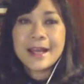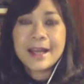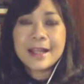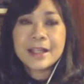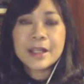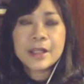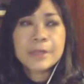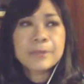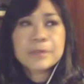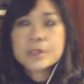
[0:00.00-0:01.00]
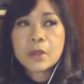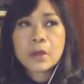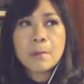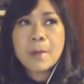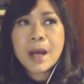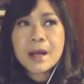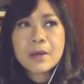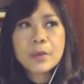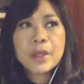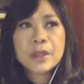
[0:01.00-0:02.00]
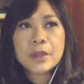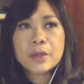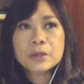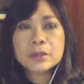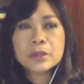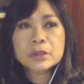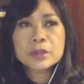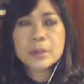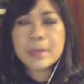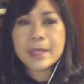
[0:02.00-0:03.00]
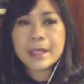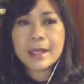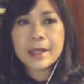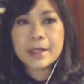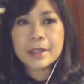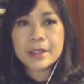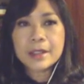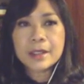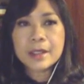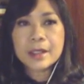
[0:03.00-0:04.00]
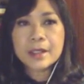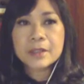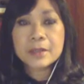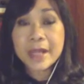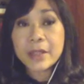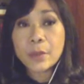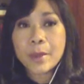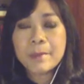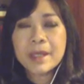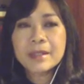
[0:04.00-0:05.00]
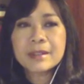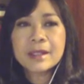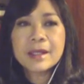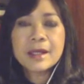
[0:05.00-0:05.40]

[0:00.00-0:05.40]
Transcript: And so among with also so many other great women